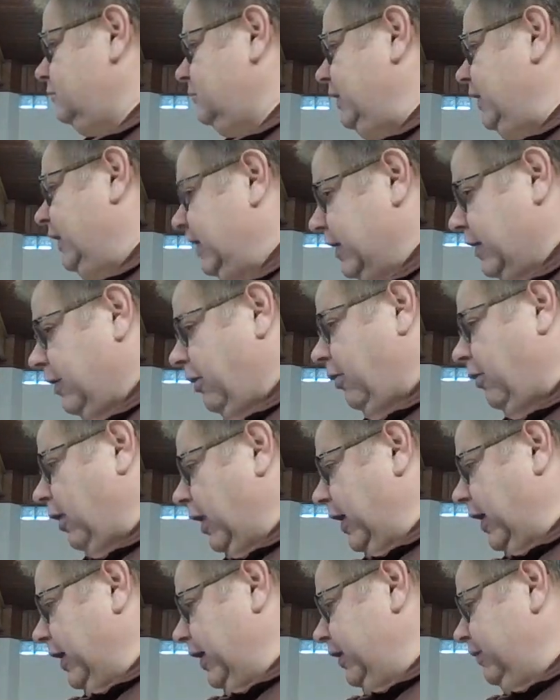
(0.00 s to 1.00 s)
Did he get
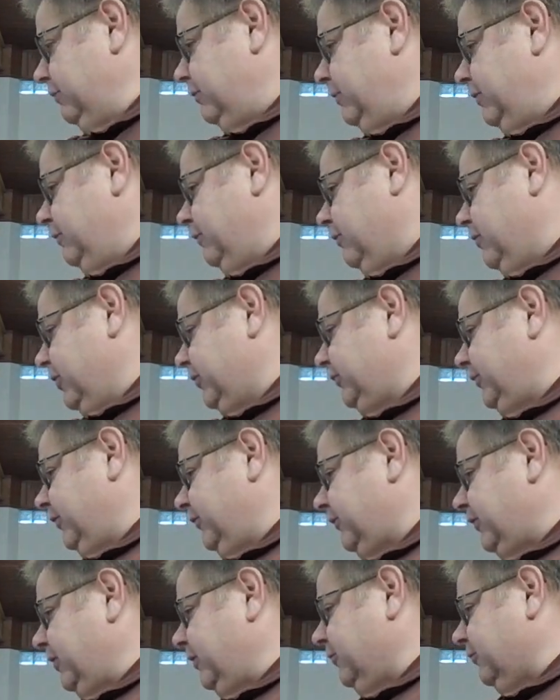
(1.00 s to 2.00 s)
online at
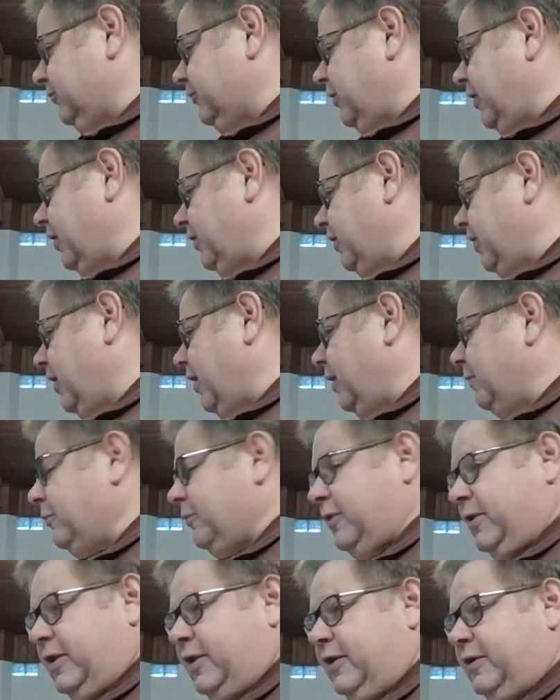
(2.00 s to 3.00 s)

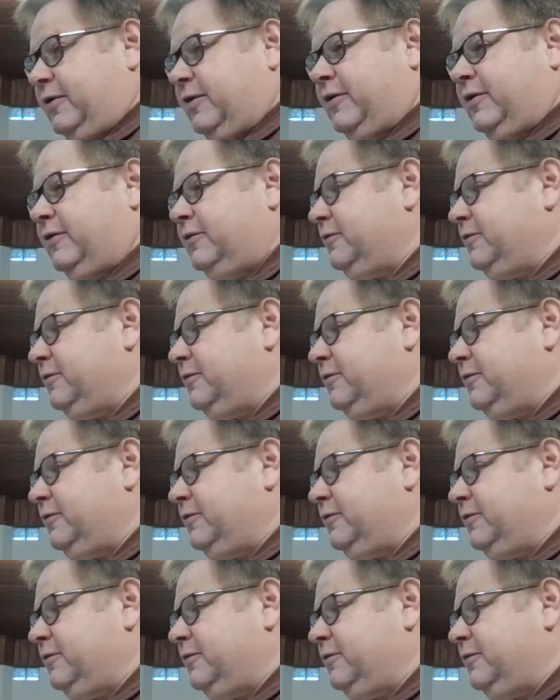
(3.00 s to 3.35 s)
ChristianSingles.com? Did he,